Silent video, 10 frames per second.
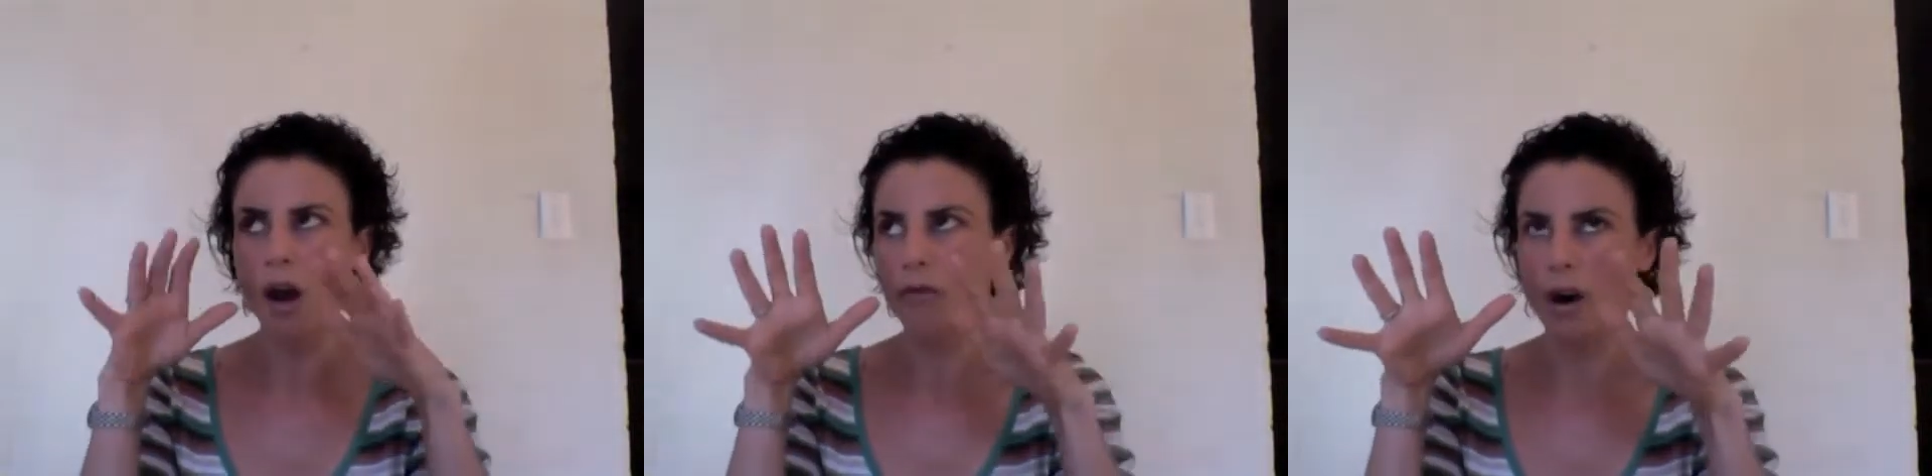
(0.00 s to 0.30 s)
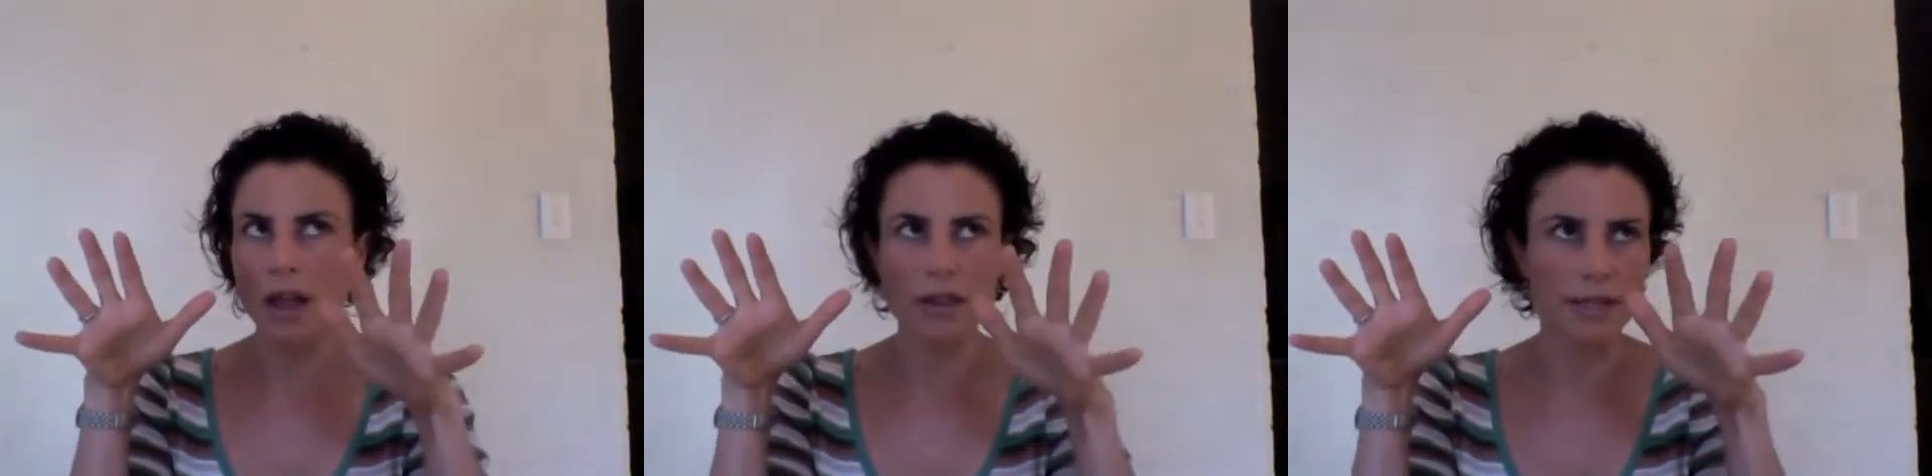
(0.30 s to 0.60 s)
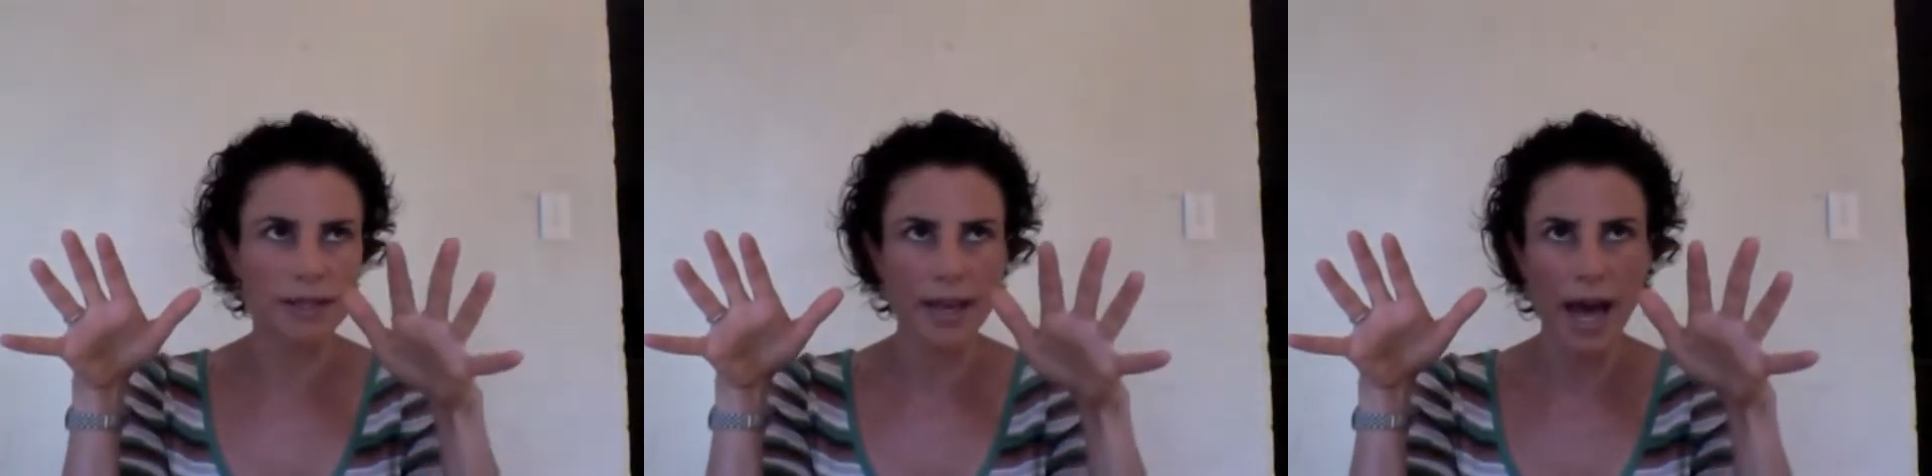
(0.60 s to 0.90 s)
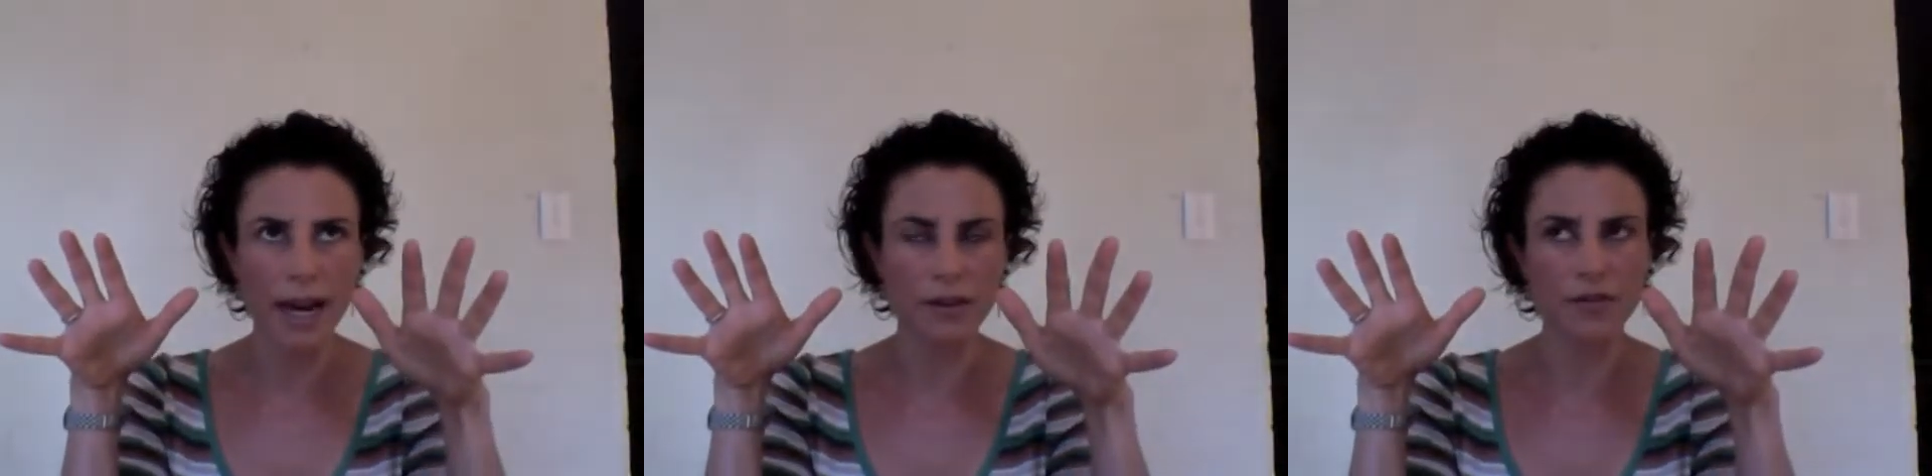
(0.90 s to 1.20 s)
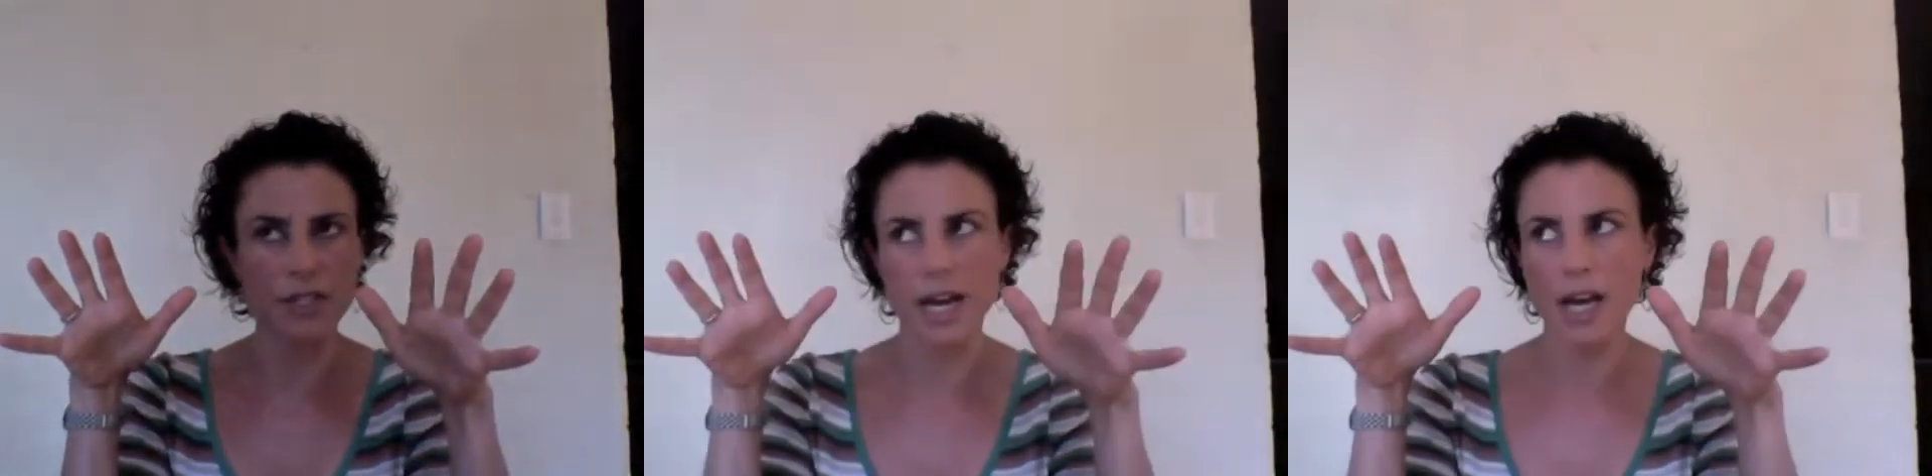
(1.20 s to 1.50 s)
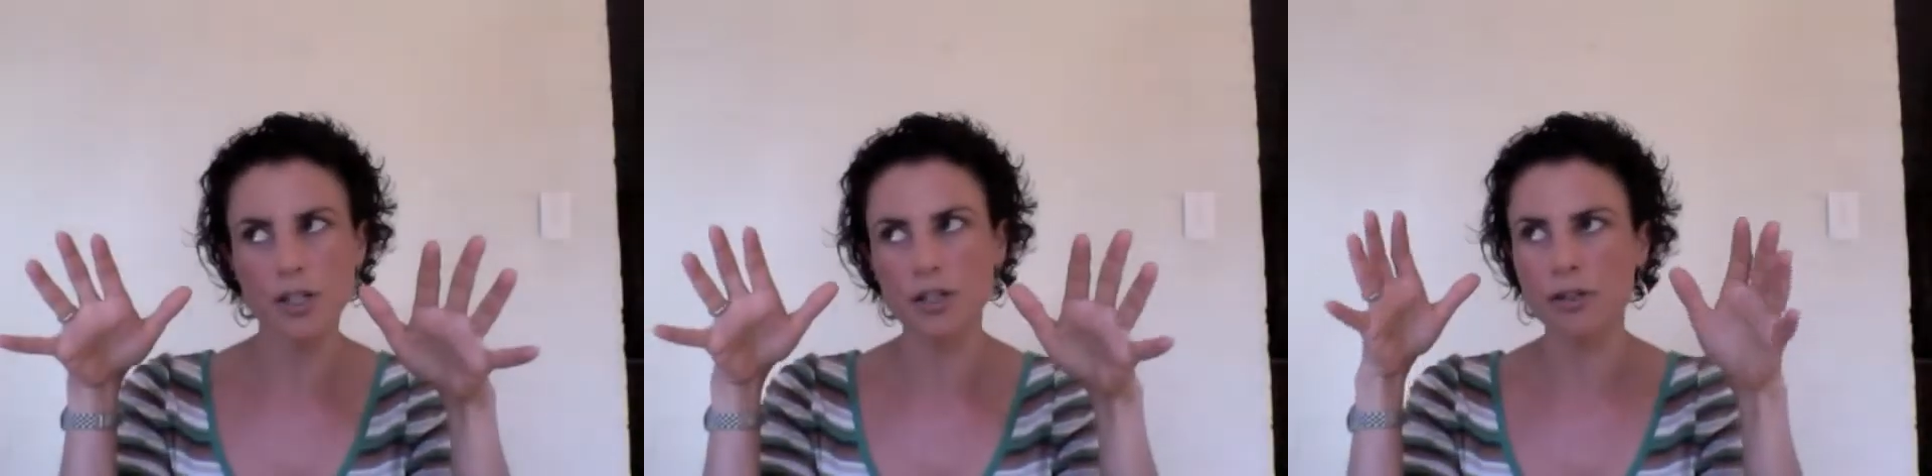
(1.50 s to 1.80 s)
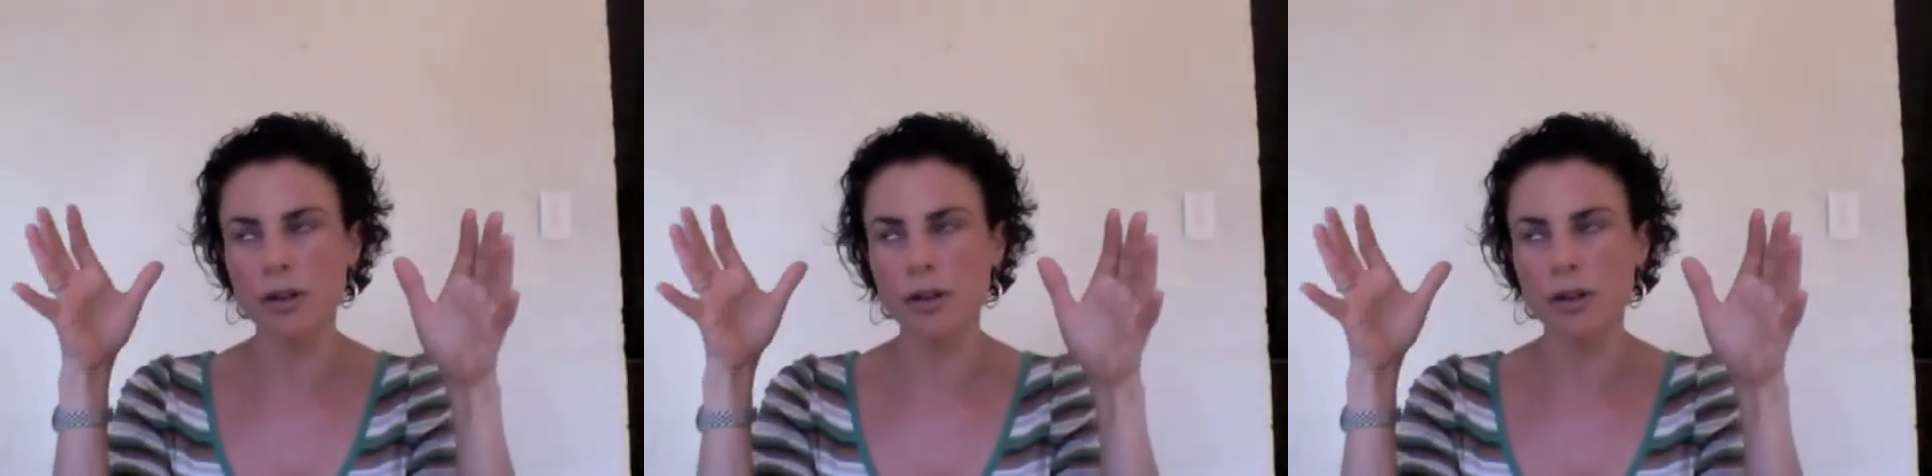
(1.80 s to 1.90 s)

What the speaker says: rather than scanning for danger